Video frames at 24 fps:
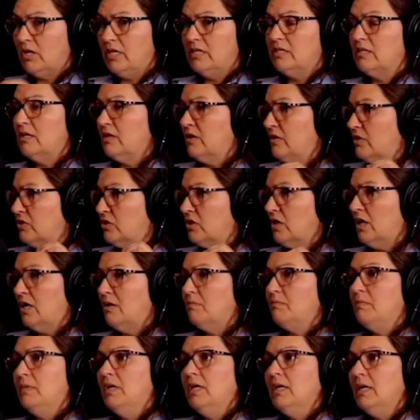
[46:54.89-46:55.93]
I'd done in the
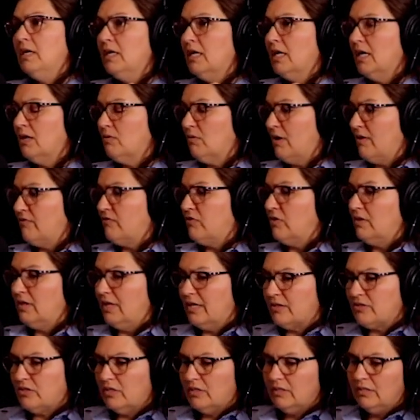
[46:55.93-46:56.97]
job and ran for
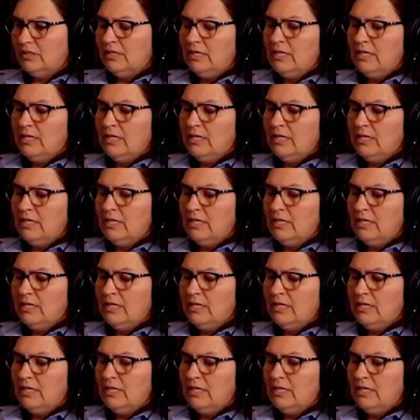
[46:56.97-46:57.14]
election.